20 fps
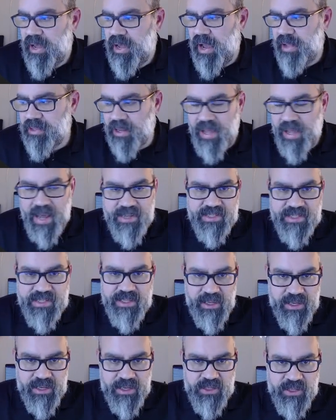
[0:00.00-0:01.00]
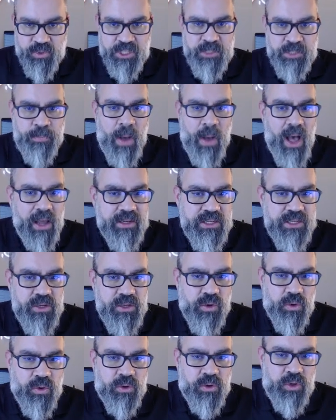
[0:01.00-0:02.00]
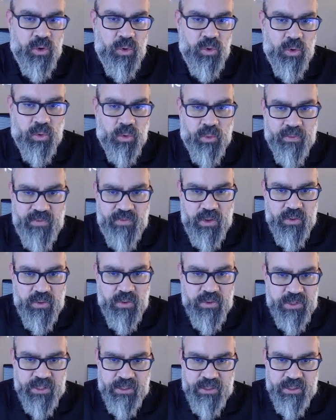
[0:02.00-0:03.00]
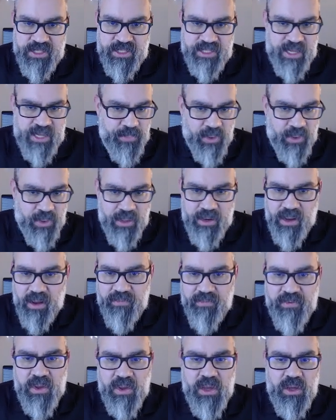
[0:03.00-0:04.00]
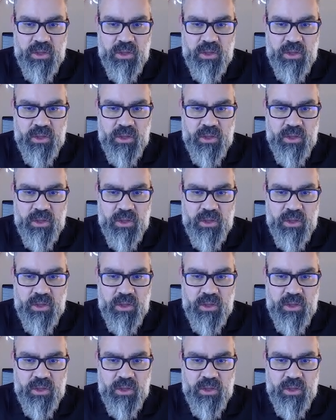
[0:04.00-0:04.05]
And the last thing is respond to your Google reviews. It's simple enough.